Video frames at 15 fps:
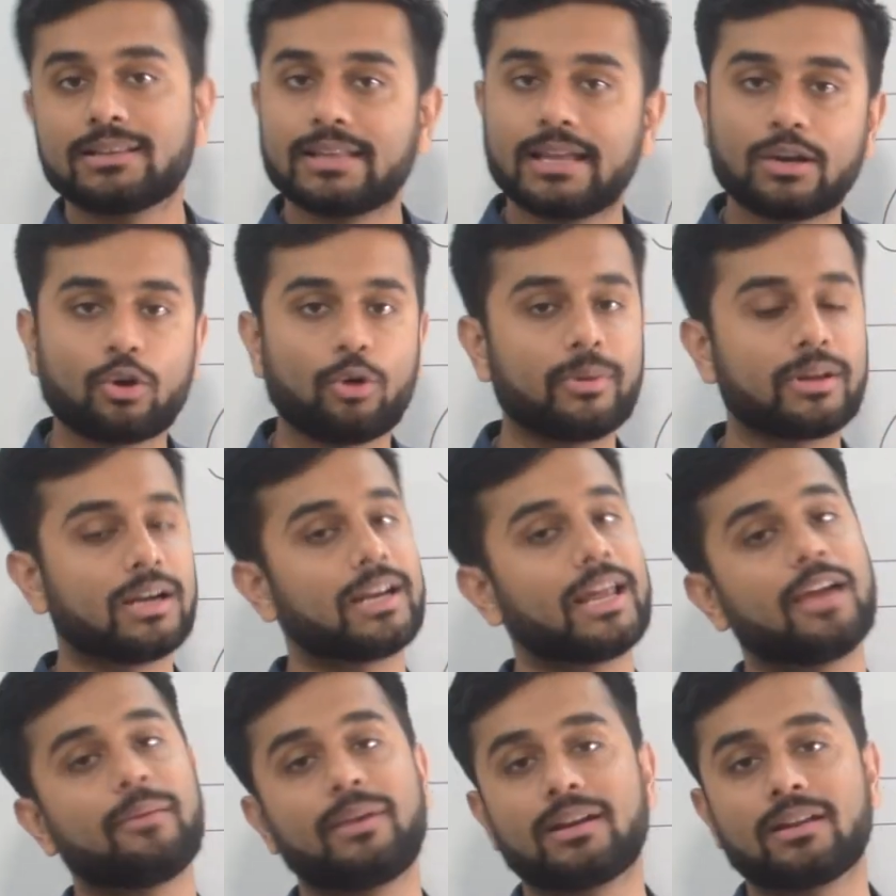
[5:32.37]
Then nominal
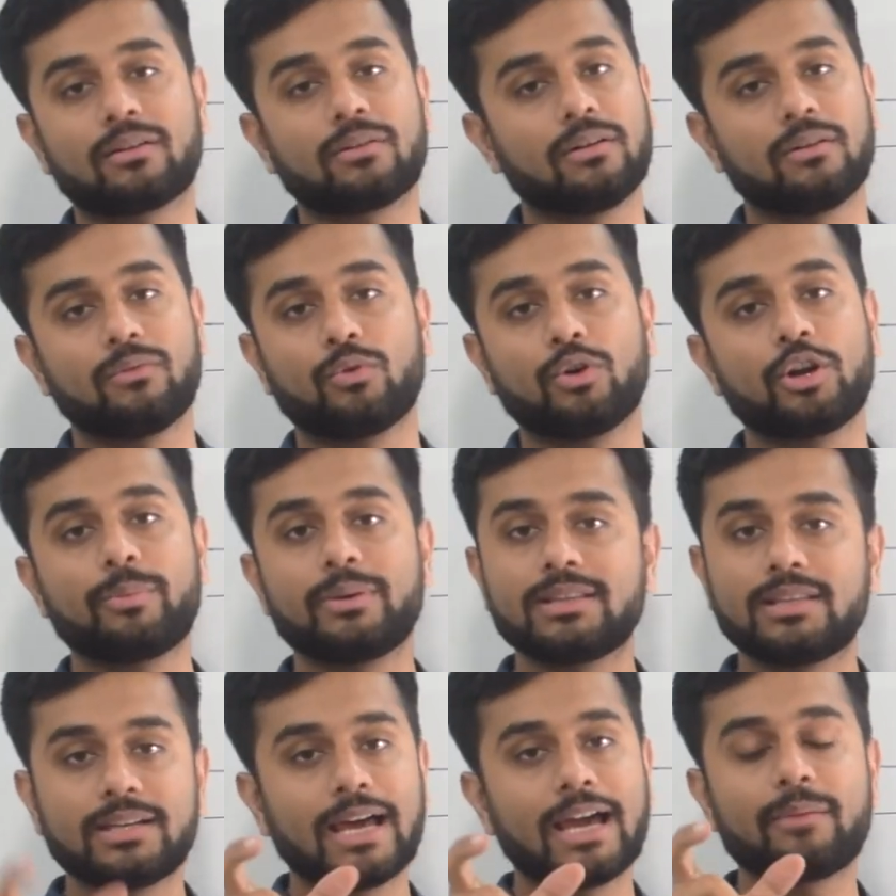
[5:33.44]
diameter won't be
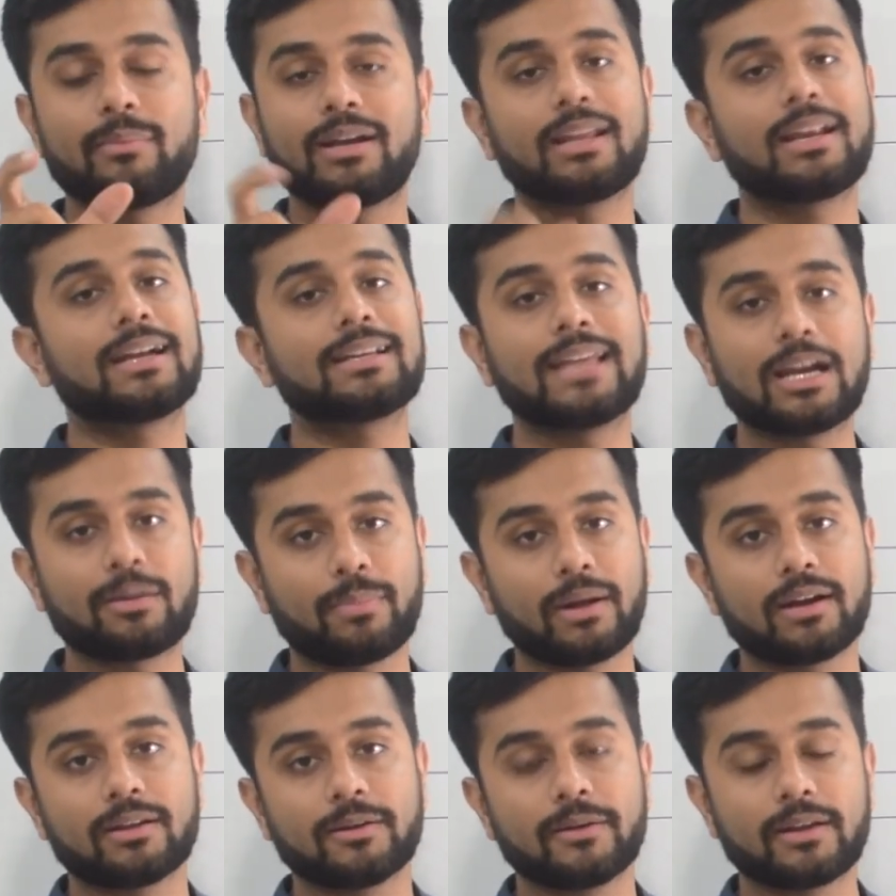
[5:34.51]
the diameter at that
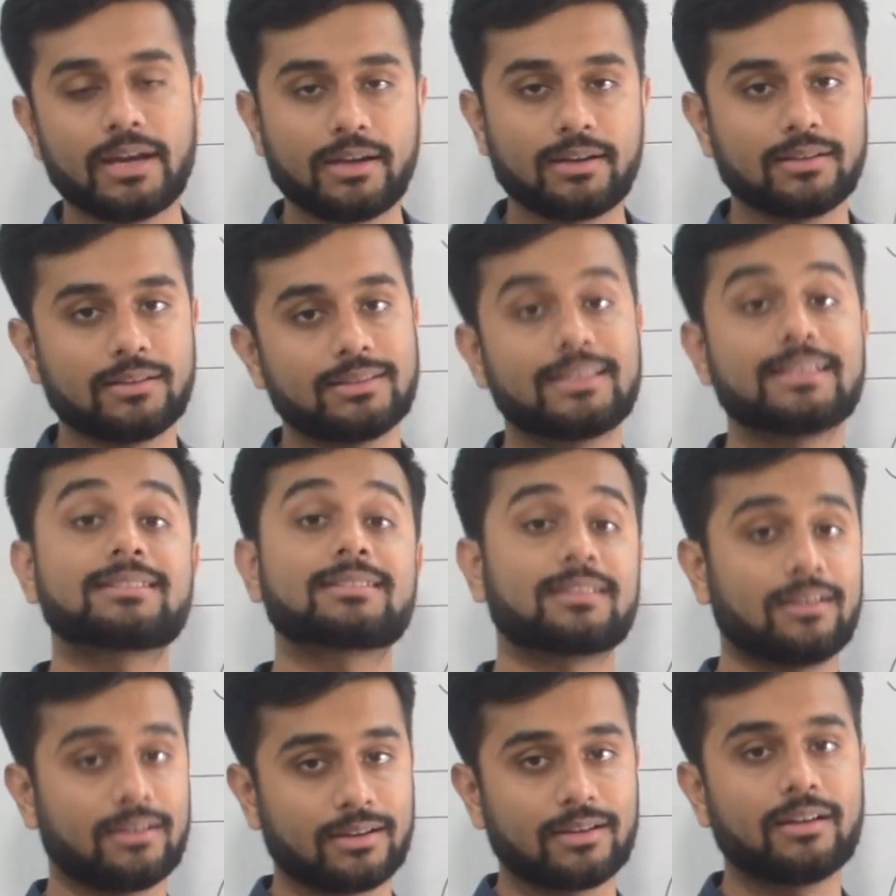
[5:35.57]
part, right?
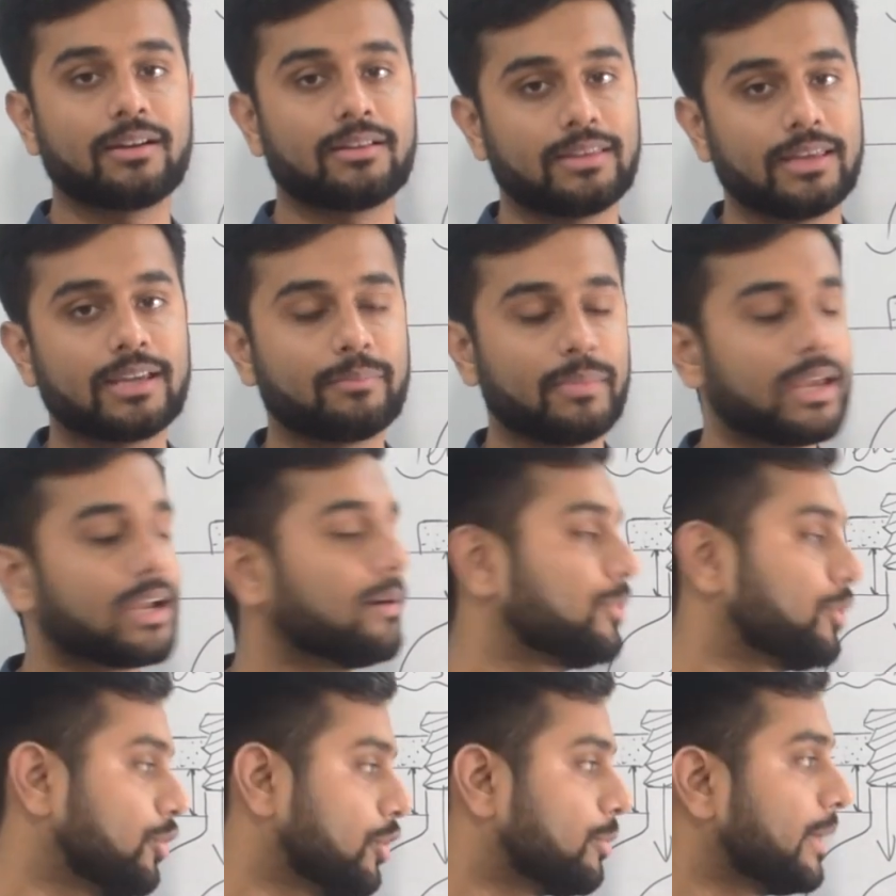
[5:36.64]
This thing may come
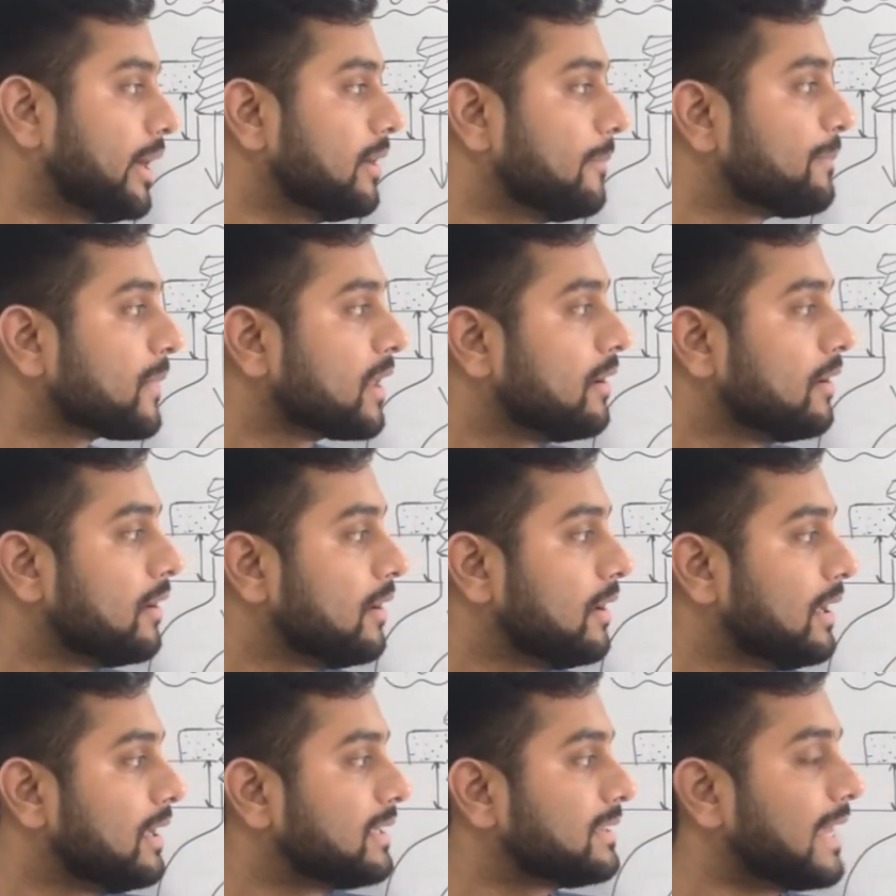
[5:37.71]
to your mind.
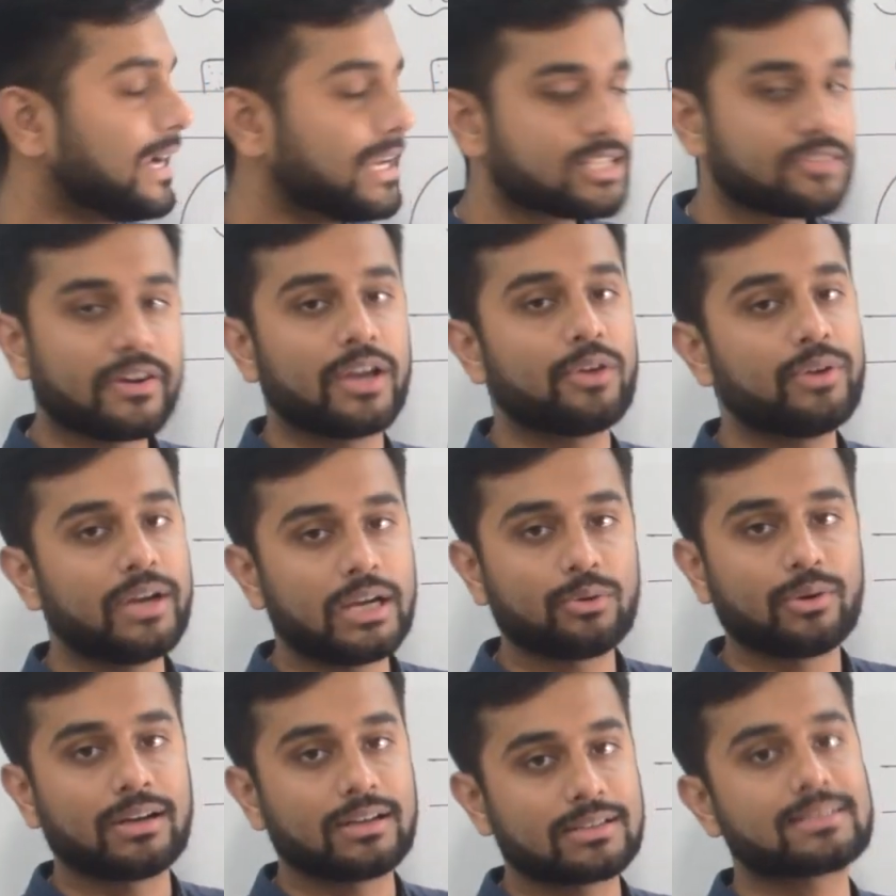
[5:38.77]
That is why you need
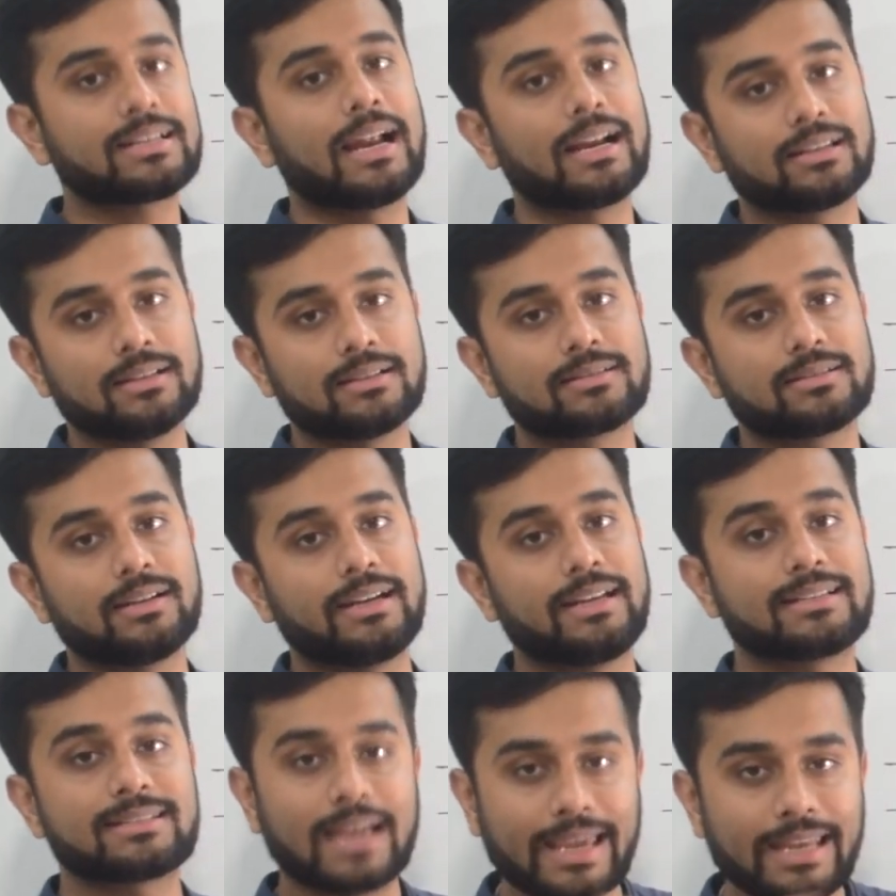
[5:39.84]
to understand this
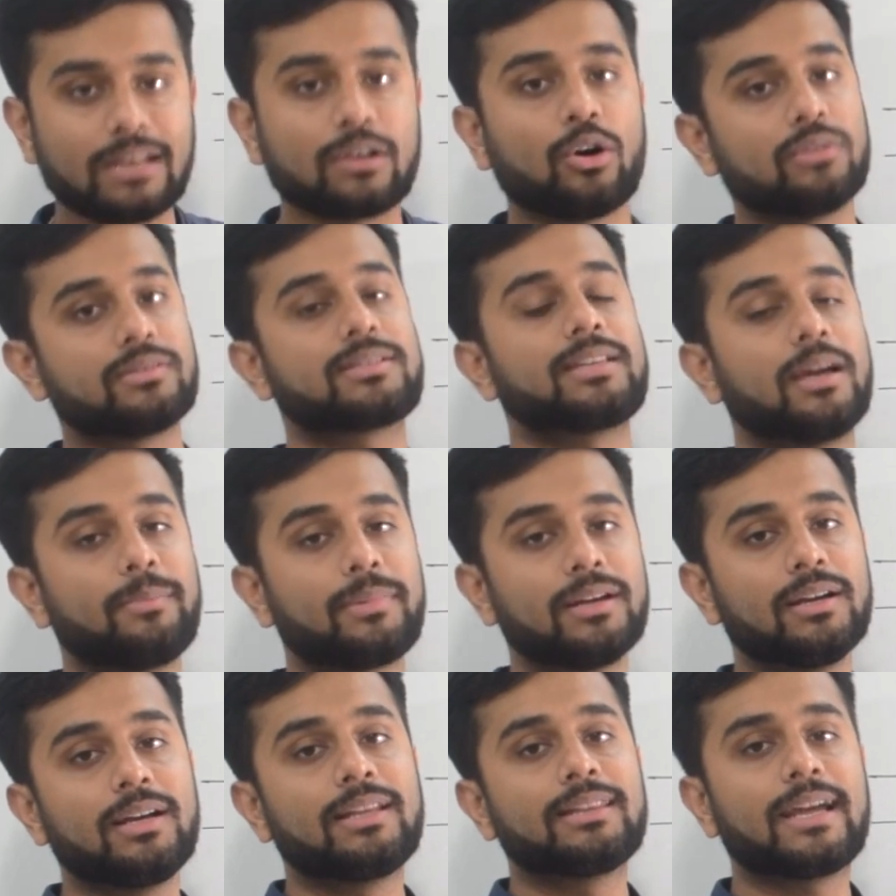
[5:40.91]
design concept,
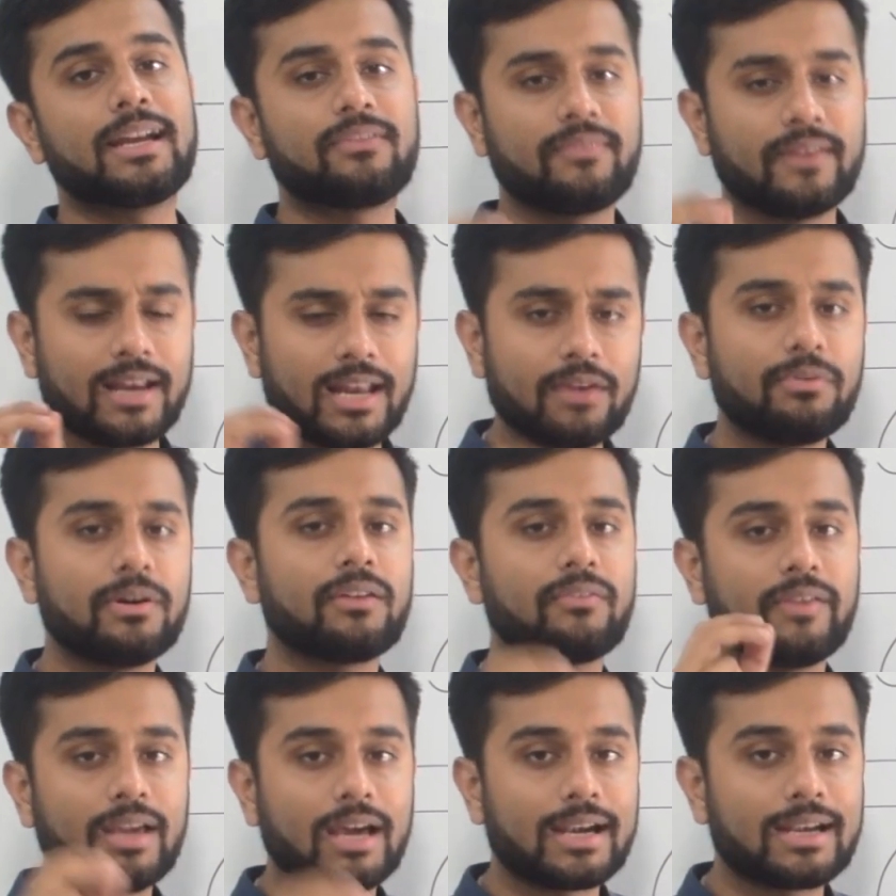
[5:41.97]
that whenever
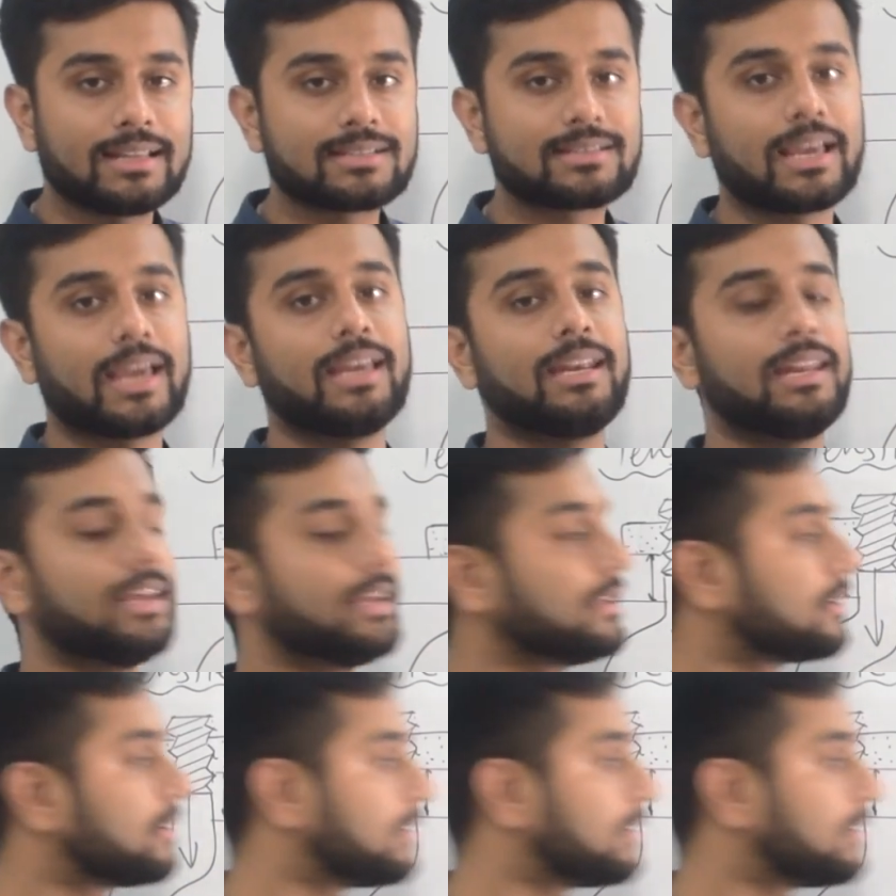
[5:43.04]
we are designing